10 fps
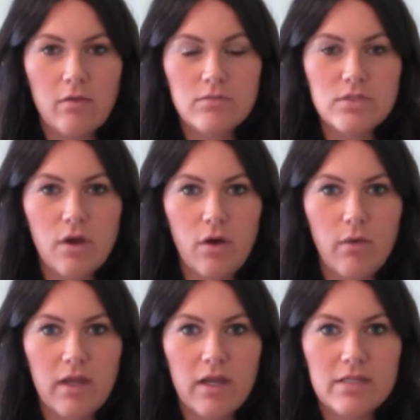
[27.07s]
So
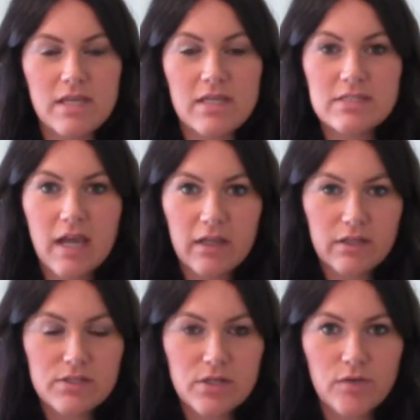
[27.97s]
it is a
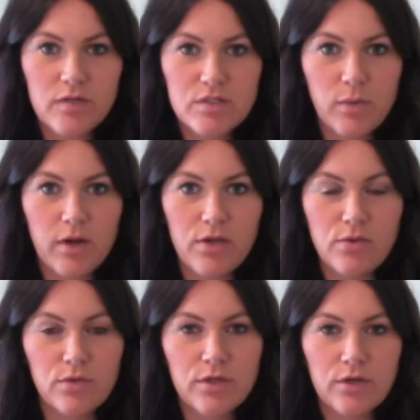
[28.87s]
styling service where
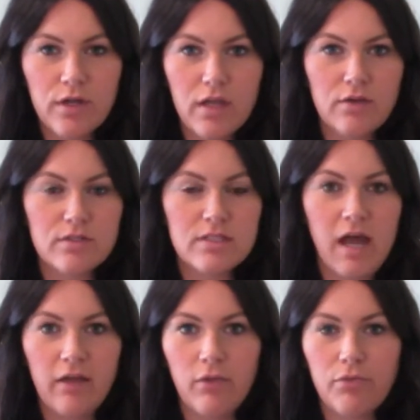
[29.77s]
you curate your
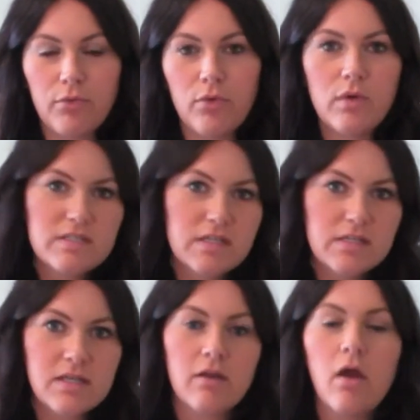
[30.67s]
style through
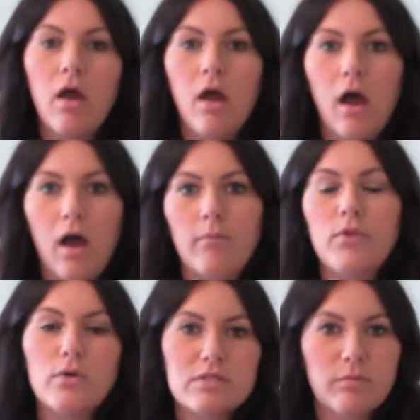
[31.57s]
quizzes and
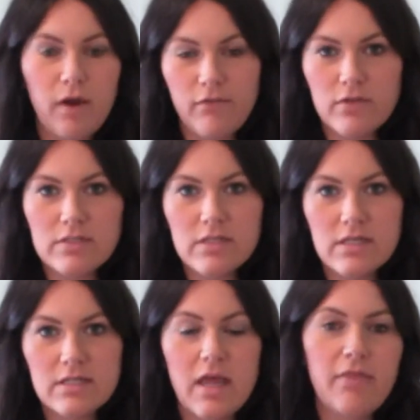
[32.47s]
notes and
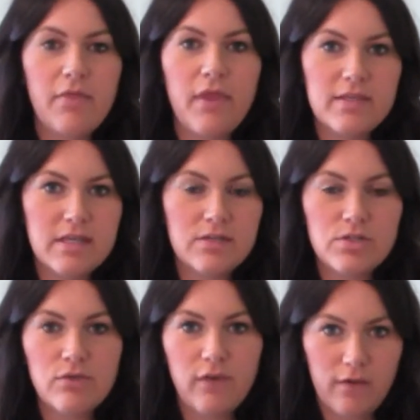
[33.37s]
preferences, and then they send
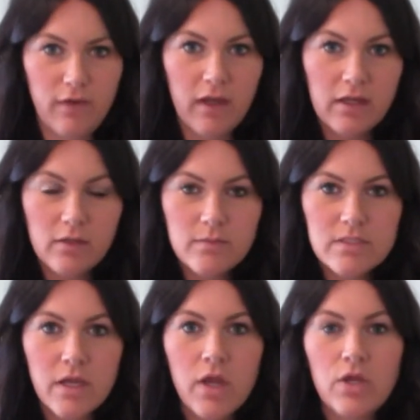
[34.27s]
you 5
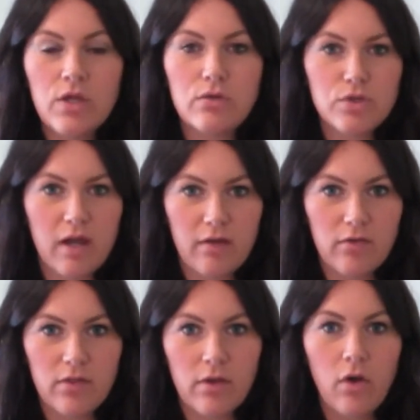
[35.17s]
items. You try
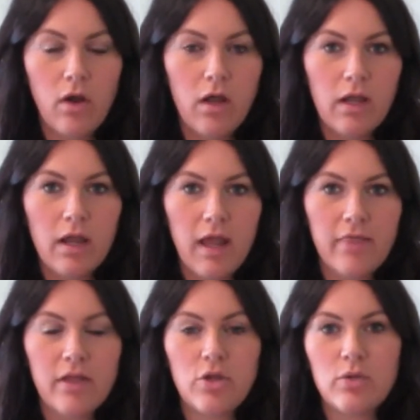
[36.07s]
everything on,
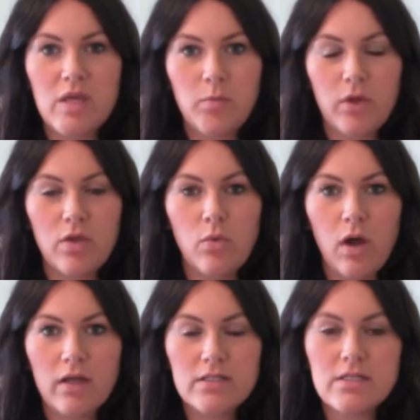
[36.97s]
and then you keep what you
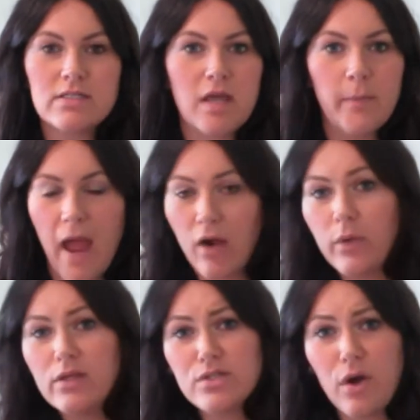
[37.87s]
want, send back
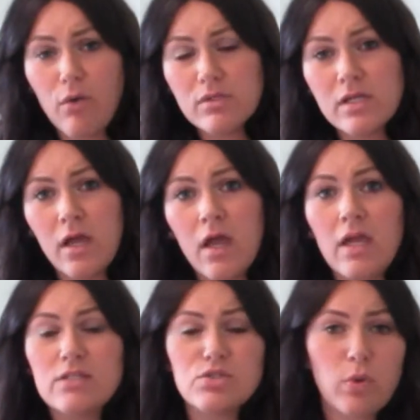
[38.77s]
what you don't.
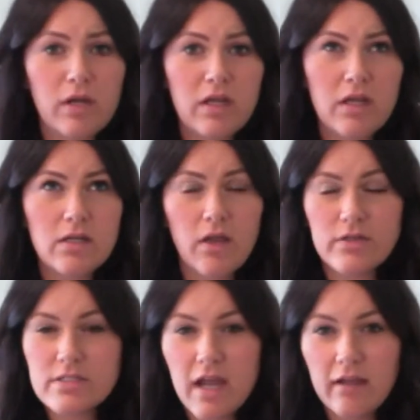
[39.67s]
It's
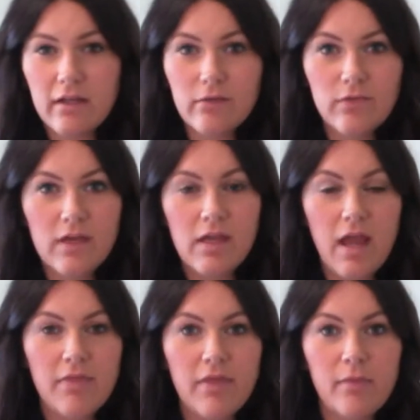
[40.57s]
$20 styling fee,
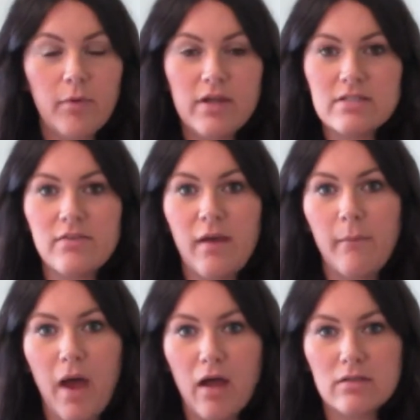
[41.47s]
and then the price of that
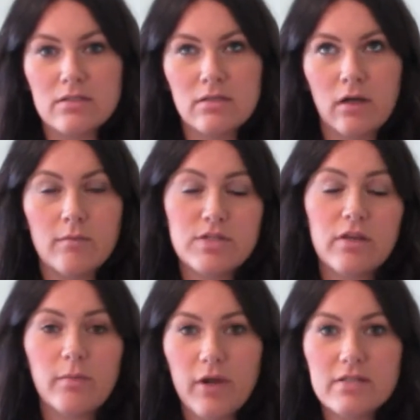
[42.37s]
box, or I'm sorry,
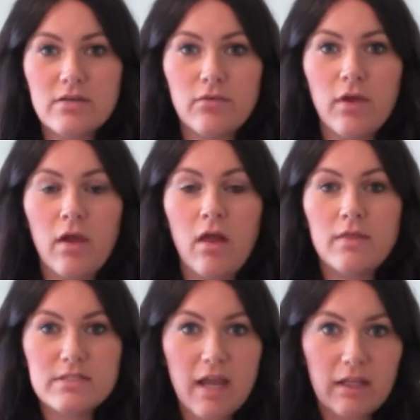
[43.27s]
the price of
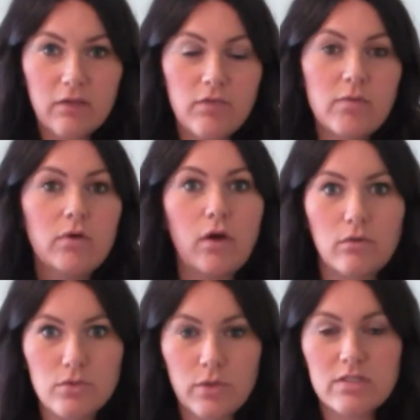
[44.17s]
the styling fee will
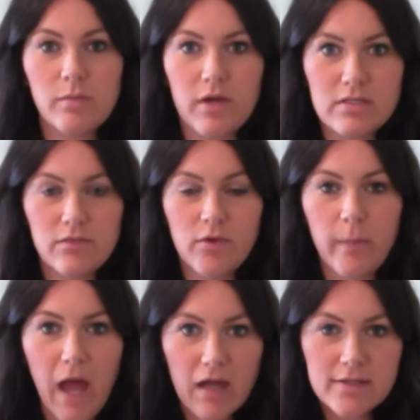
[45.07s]
go towards the price of your
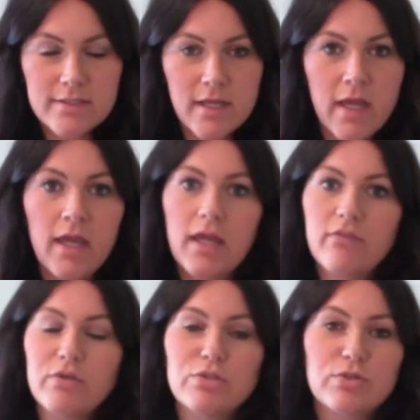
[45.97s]
box.
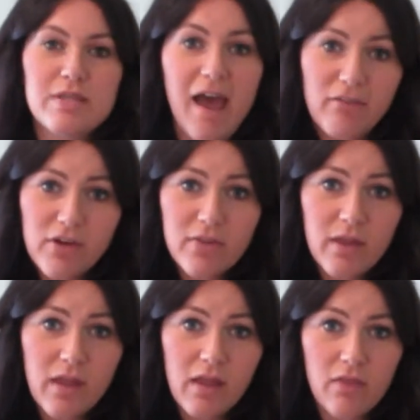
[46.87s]
If you choose
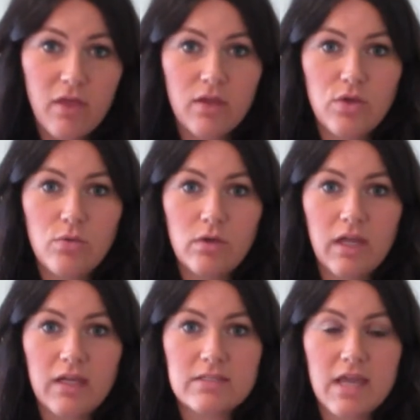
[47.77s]
everything, then you will
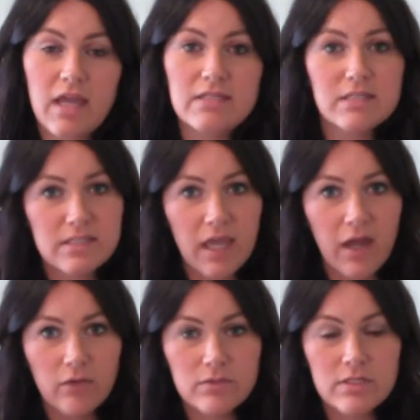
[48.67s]
get a
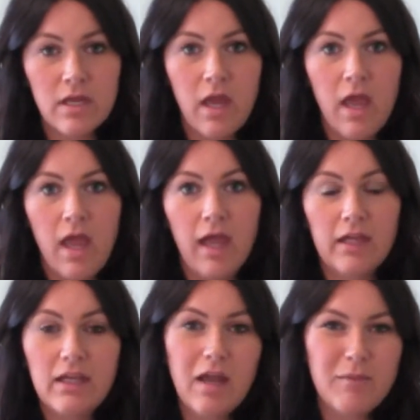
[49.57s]
discount.
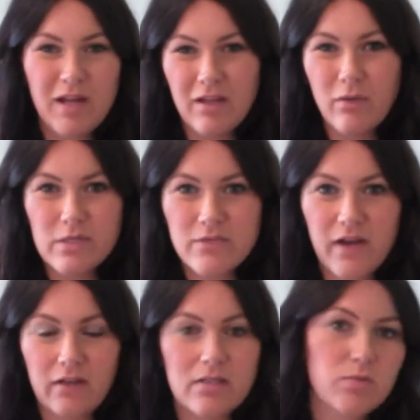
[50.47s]
And yeah, I mean, I can always find at
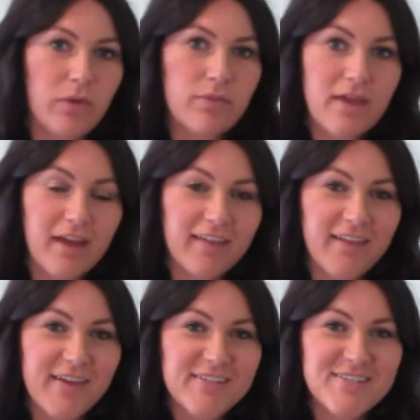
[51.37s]
least one thing I
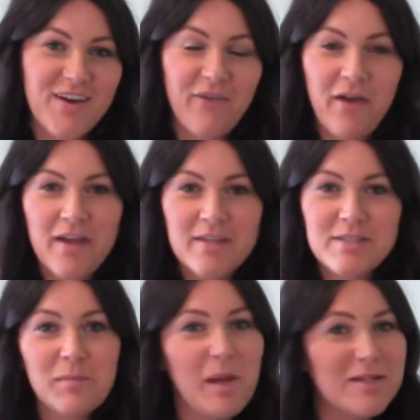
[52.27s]
like. So some
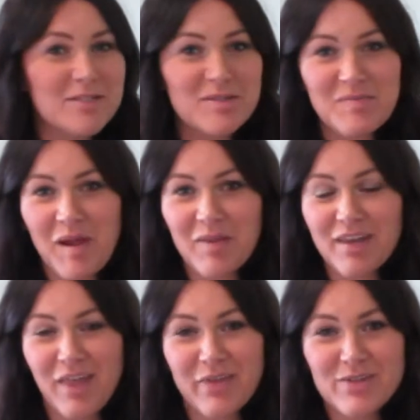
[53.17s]
boxes are better than
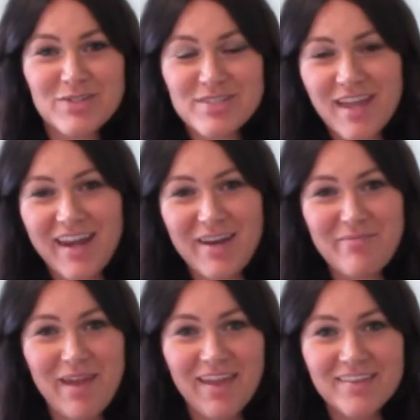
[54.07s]
others, just kind of
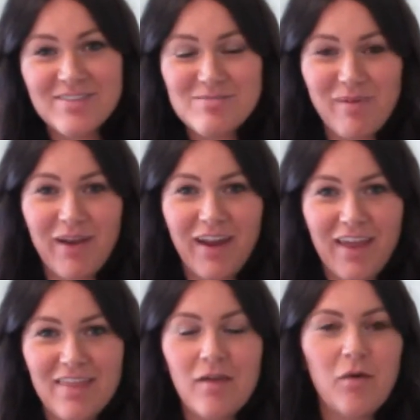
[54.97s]
depends. But I
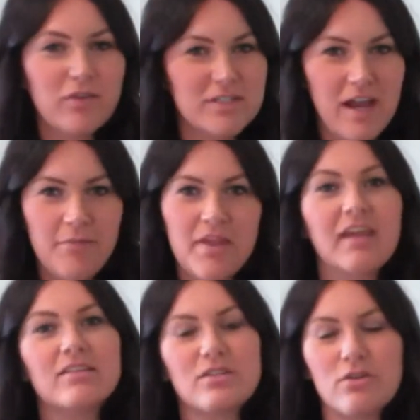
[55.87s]
think over time they get
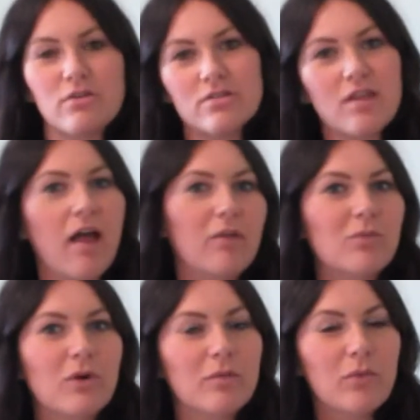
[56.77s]
to know your style more
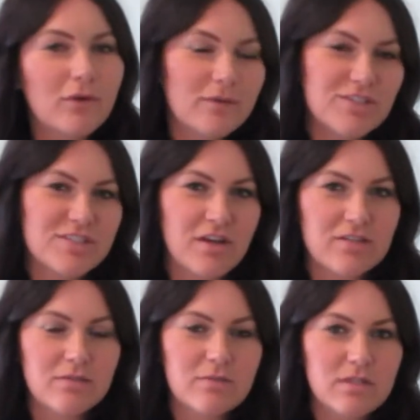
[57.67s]
and more, which is awesome.
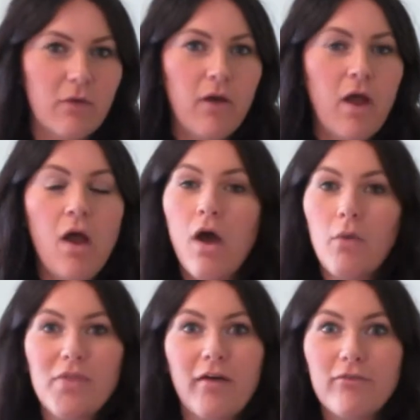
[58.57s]
So
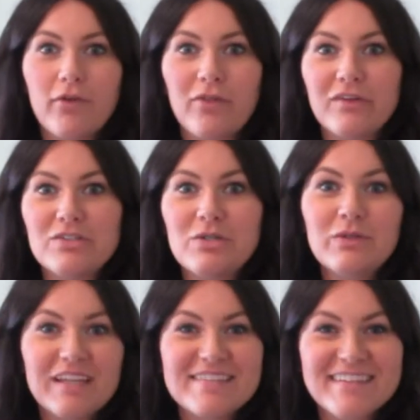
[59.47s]
without further ado,
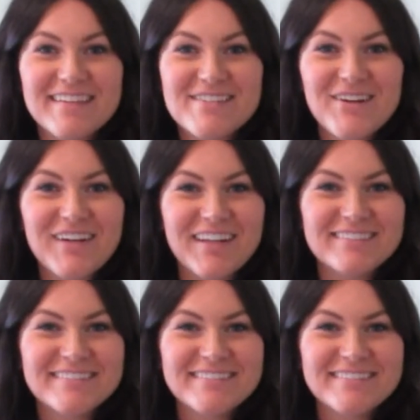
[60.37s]
let's get started.